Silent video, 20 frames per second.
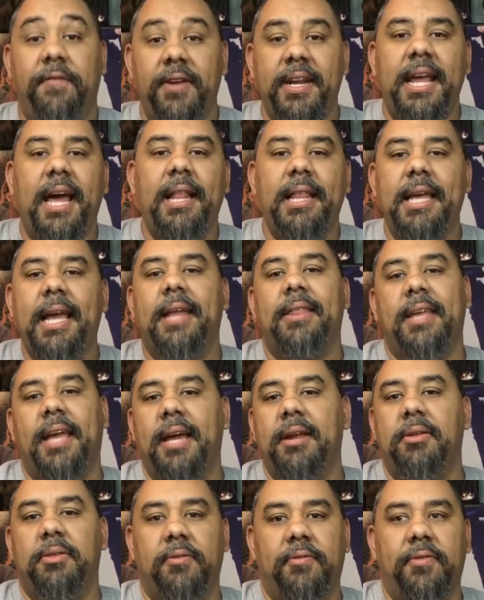The finale and
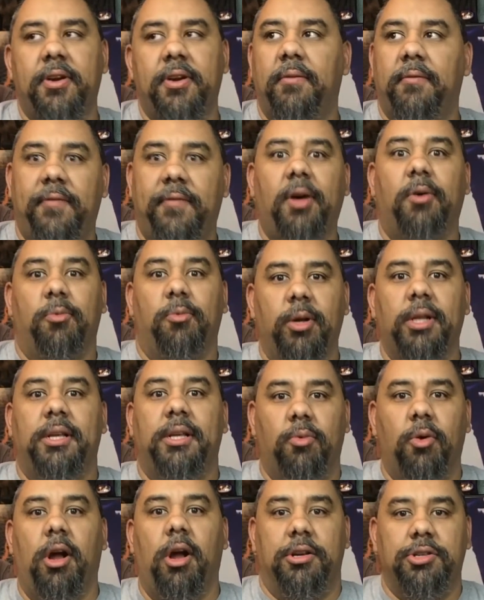the end of the film felt
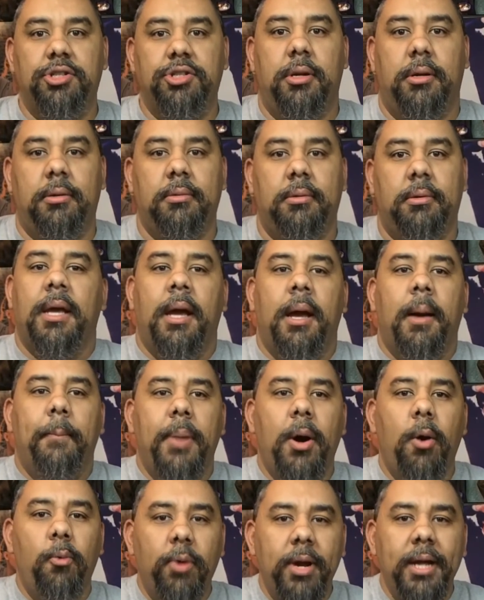really rushed.
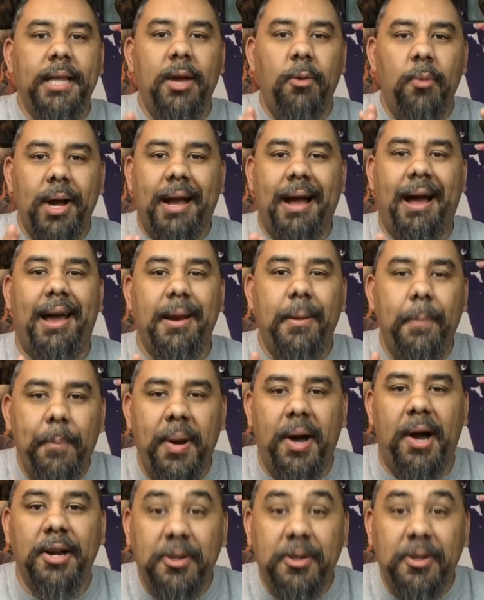But really what kind of